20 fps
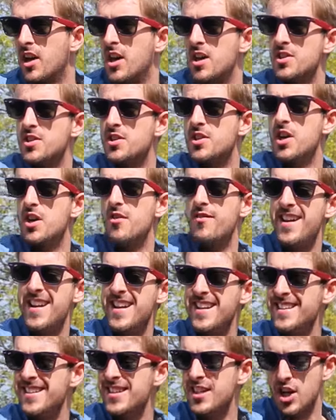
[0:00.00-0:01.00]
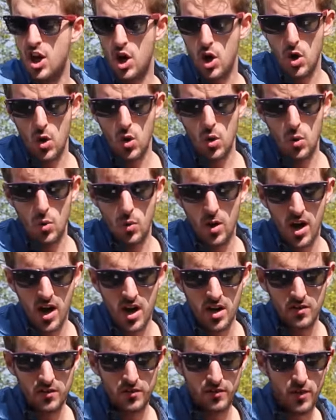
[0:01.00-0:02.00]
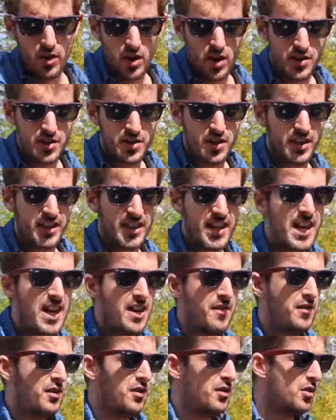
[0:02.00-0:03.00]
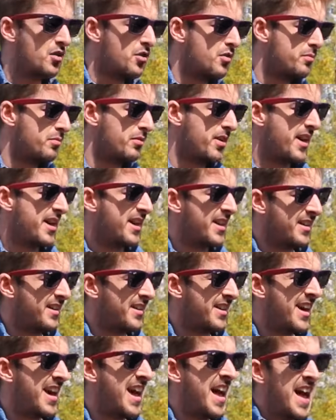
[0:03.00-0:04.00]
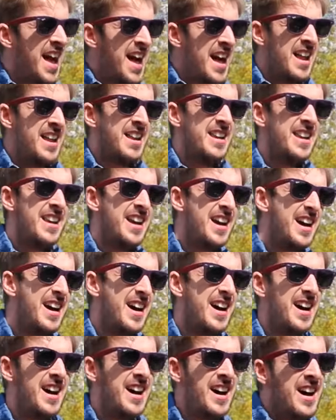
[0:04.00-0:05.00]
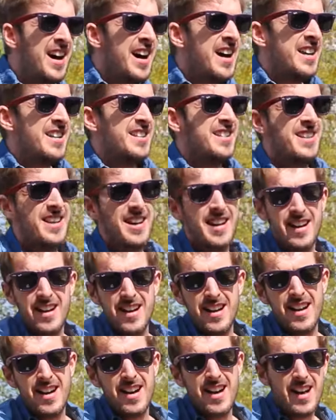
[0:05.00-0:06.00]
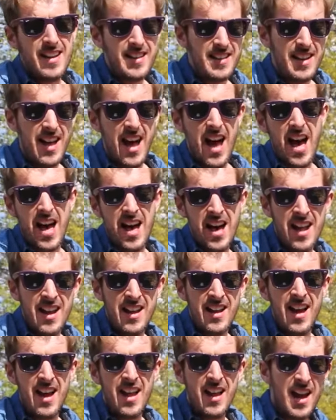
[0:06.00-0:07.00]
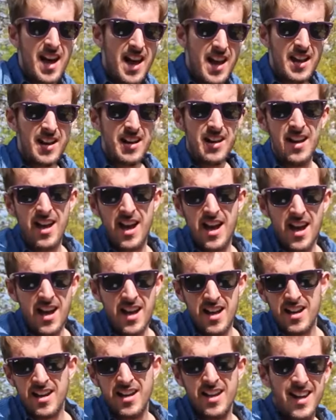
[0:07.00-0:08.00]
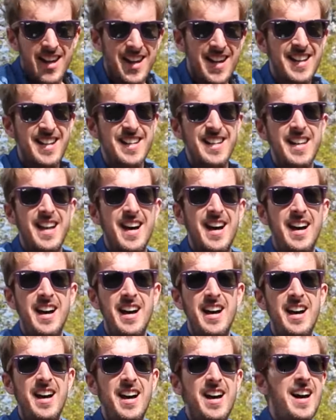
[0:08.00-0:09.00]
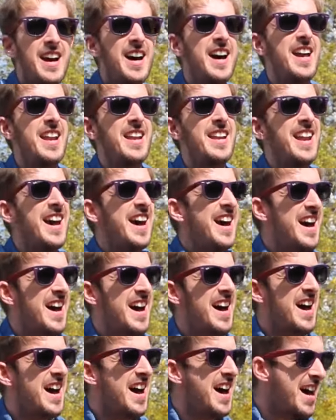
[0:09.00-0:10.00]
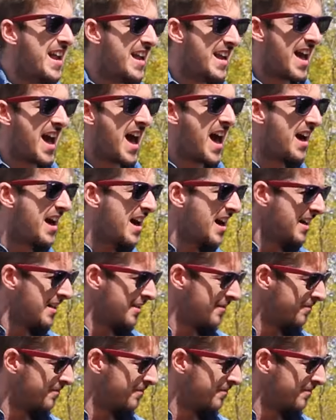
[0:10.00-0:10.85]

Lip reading: 'cause there ain't no one for to give you no pain. La, la, la, la, la, la, la, la, la, la, la,